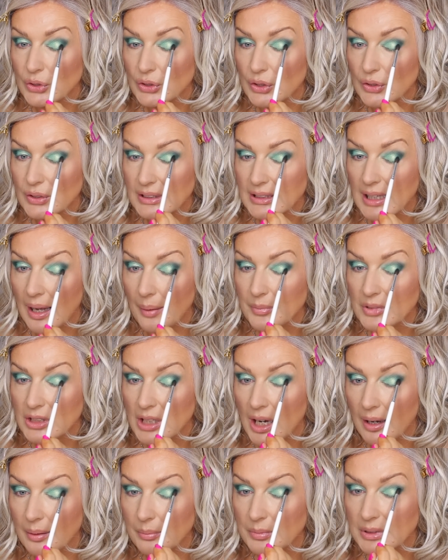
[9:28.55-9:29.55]
So
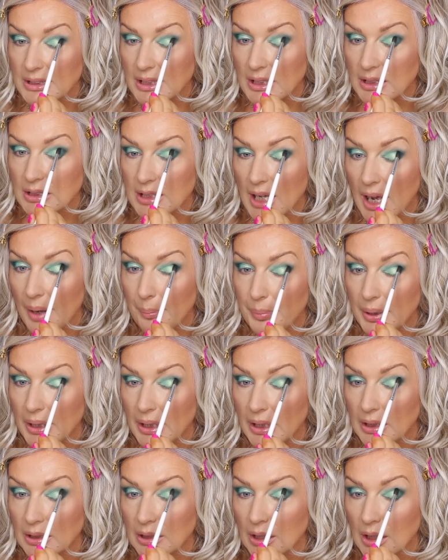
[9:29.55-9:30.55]
sometimes the
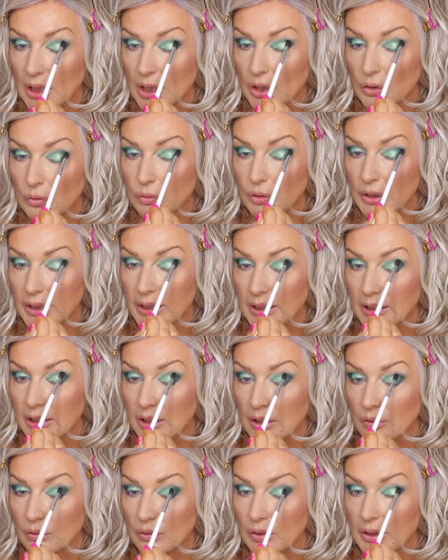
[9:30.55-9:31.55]
tapping
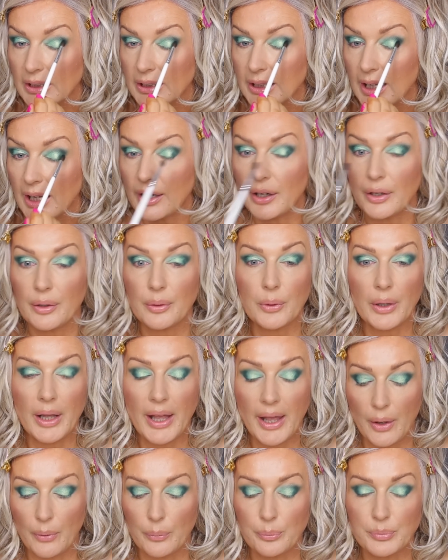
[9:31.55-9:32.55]
really, really
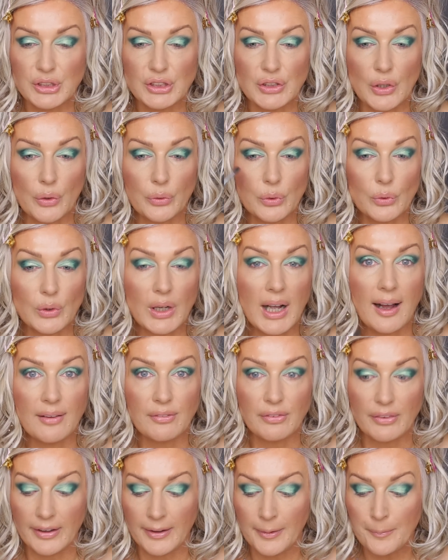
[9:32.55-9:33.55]
helps. So you
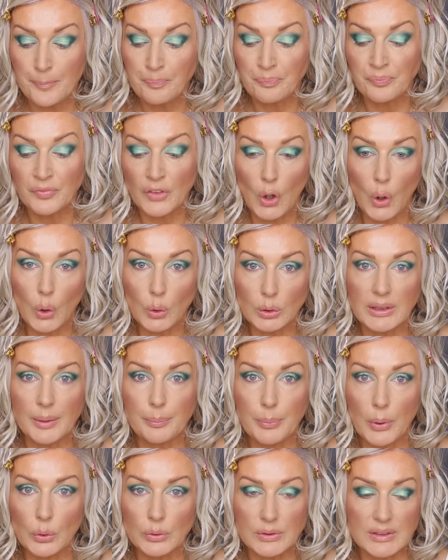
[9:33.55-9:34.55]
cover all
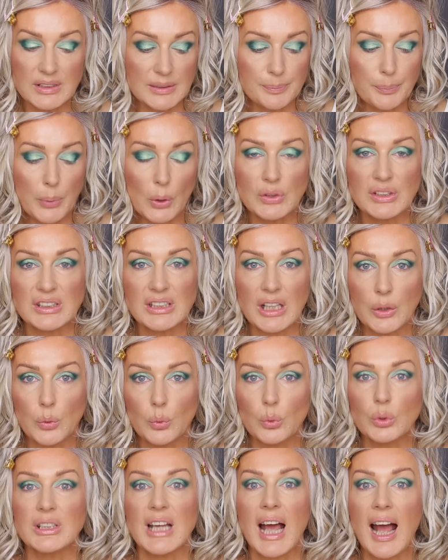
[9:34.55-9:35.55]
the bald spots that
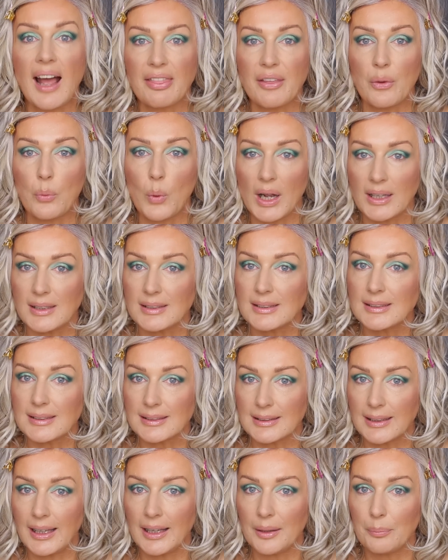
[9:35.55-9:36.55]
you would otherwise
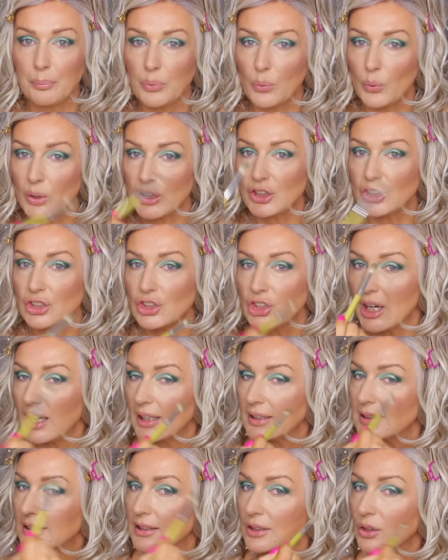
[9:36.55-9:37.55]
skip with
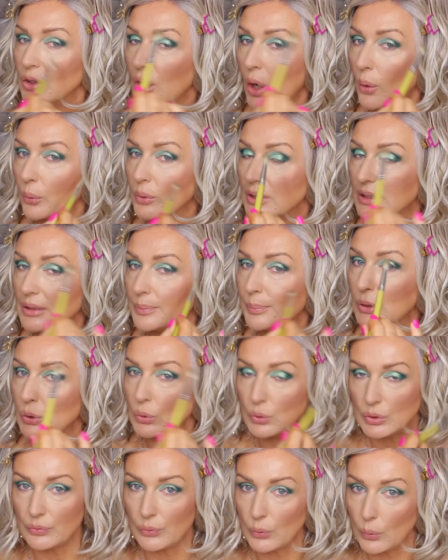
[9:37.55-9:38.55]
just, you know, this
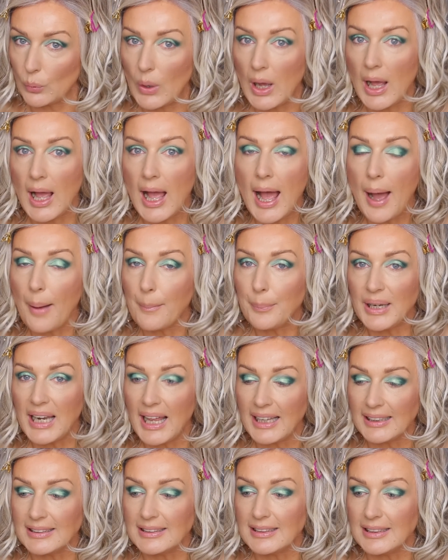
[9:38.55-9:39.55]
beautiful
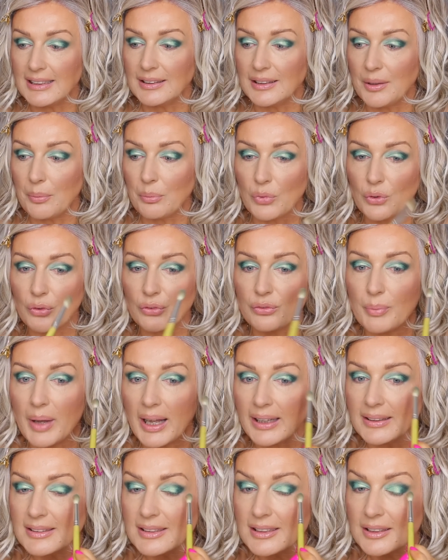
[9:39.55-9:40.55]
blending
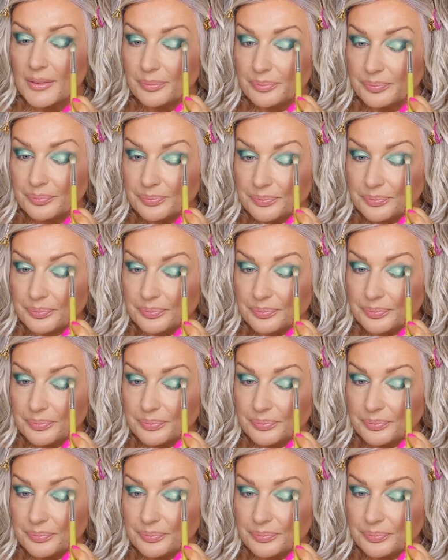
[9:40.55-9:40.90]
movement.